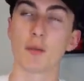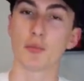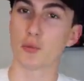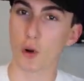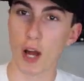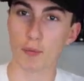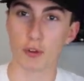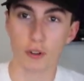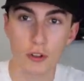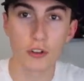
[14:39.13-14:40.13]

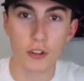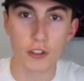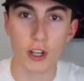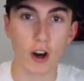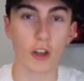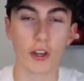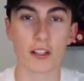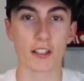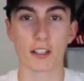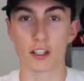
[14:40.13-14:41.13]
proper to all you
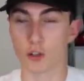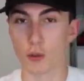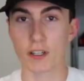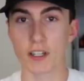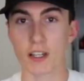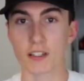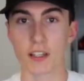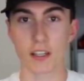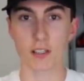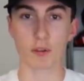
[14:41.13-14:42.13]
guys that like to criticize
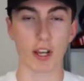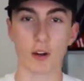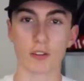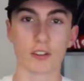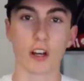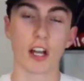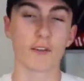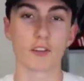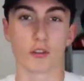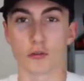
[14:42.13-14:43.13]
things about how it's not
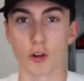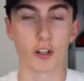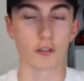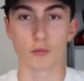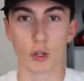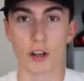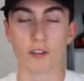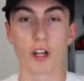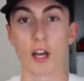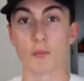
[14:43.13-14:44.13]
having the threads and
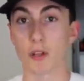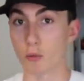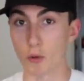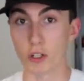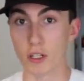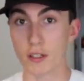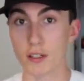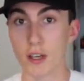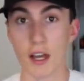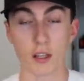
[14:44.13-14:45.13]
whatever, but it
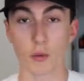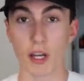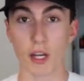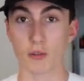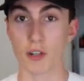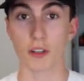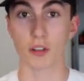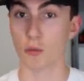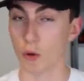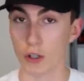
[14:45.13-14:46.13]
works. And the way it goes on
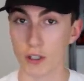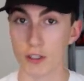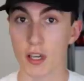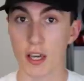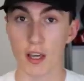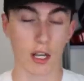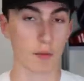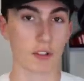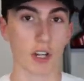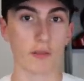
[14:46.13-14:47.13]
there works. And I've
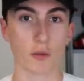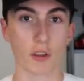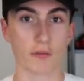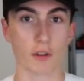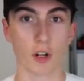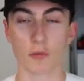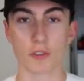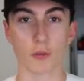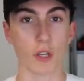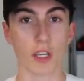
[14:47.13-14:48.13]
been driving with it for
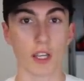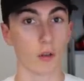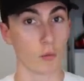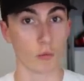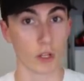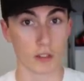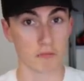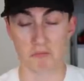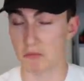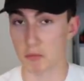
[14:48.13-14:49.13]
almost a week and
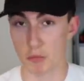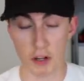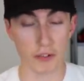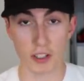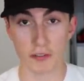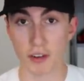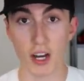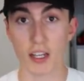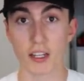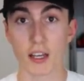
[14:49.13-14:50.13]
it's perfectly
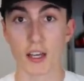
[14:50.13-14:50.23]
fine.